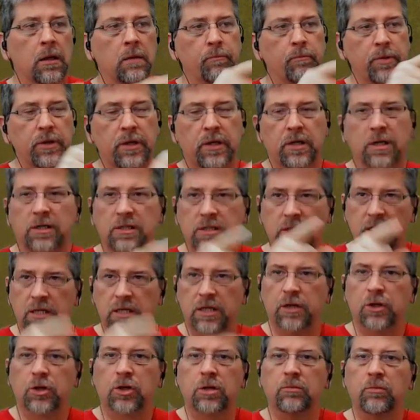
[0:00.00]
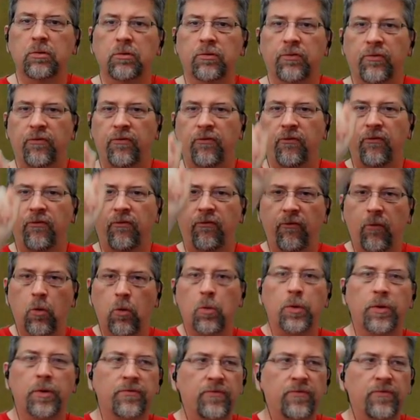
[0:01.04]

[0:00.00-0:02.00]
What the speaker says: Because the leader can move forward